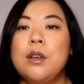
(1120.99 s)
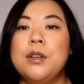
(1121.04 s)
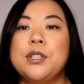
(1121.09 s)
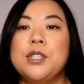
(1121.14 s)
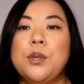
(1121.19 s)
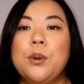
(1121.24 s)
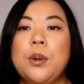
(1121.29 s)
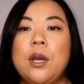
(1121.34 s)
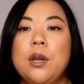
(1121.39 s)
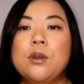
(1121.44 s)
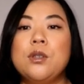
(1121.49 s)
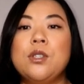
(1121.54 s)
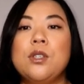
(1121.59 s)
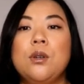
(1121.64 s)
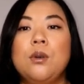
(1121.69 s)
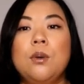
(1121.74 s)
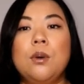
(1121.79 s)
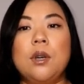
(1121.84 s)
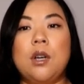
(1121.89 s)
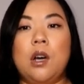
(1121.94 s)
So I
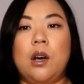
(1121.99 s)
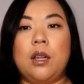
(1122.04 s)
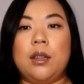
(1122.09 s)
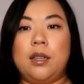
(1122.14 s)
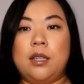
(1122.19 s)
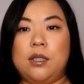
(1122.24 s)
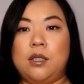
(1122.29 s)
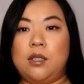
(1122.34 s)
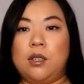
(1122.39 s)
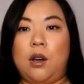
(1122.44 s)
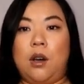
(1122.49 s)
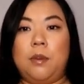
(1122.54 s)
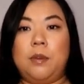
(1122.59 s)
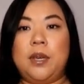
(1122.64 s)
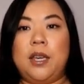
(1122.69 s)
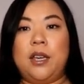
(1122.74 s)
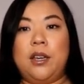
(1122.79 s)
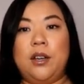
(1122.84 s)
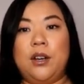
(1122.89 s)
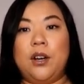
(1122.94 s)
also got this top
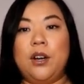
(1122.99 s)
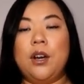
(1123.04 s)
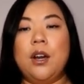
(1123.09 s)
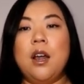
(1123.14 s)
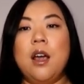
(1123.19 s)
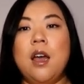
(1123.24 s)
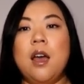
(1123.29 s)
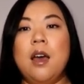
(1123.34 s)
here.